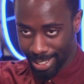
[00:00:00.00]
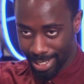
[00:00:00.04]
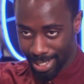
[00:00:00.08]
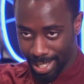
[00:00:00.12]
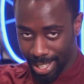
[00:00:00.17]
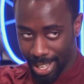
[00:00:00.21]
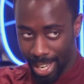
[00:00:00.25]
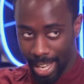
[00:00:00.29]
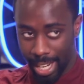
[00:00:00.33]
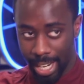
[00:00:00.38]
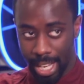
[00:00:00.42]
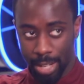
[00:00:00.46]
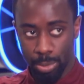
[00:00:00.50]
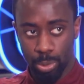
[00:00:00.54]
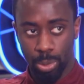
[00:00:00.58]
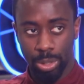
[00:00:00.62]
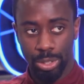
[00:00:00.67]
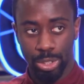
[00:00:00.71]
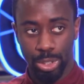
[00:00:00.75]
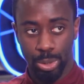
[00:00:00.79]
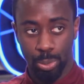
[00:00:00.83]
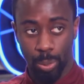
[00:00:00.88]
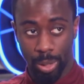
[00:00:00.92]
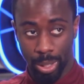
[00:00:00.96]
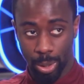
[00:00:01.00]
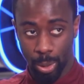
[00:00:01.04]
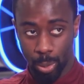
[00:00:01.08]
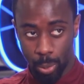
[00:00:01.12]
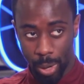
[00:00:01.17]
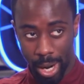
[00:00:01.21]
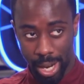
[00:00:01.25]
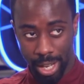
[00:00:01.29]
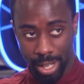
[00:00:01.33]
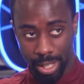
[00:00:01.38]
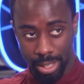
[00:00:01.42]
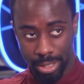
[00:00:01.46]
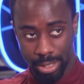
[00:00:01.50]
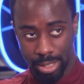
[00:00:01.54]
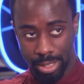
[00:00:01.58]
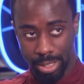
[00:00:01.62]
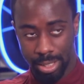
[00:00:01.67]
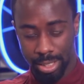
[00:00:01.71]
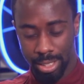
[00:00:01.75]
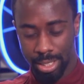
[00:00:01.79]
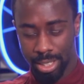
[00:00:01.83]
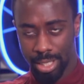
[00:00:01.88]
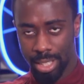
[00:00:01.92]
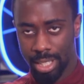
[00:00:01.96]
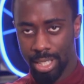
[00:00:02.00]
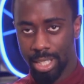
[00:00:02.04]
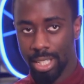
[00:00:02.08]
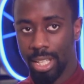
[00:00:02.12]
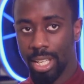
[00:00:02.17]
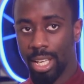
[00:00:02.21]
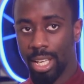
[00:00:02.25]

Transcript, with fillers: Yeah. And everyone just went quiet.